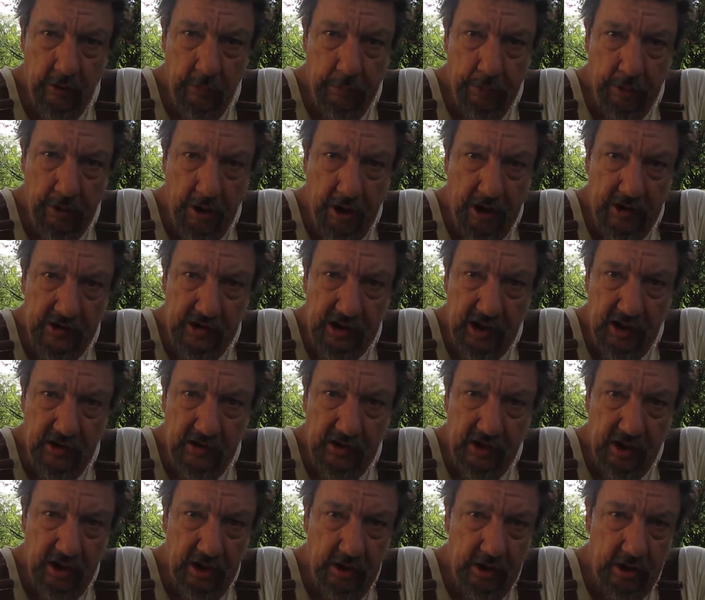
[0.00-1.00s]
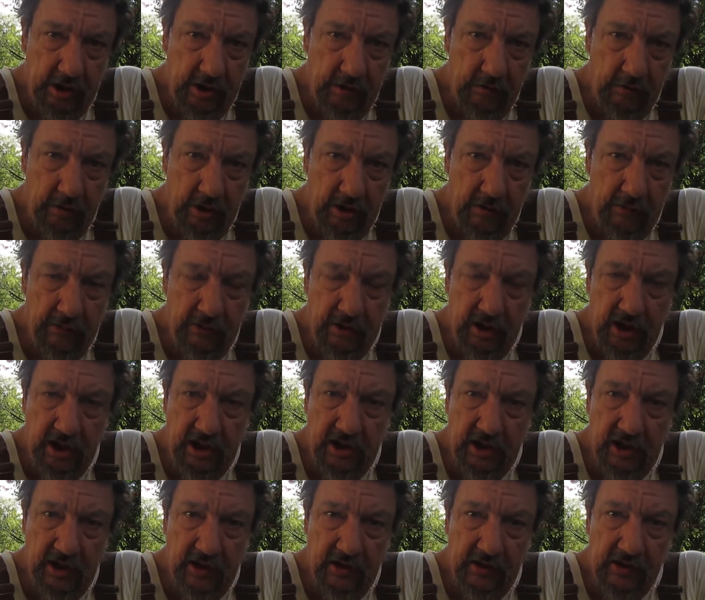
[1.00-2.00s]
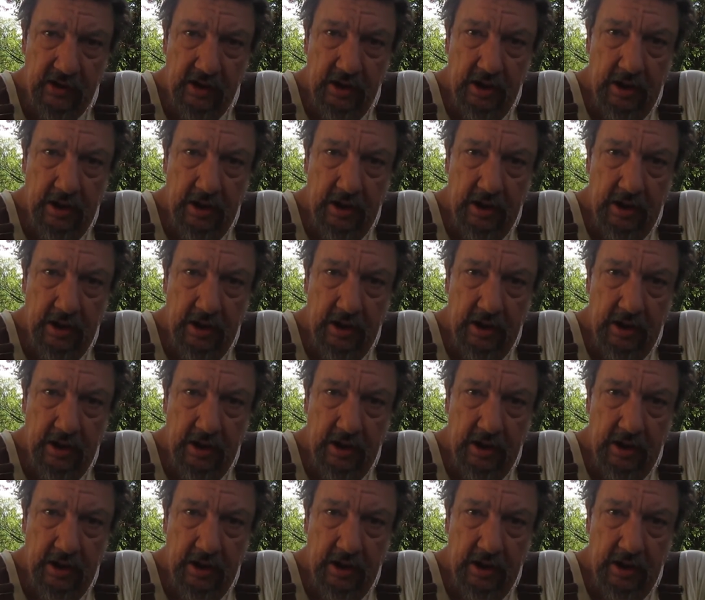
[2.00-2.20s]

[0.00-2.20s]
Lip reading: processing, and then when it finishes,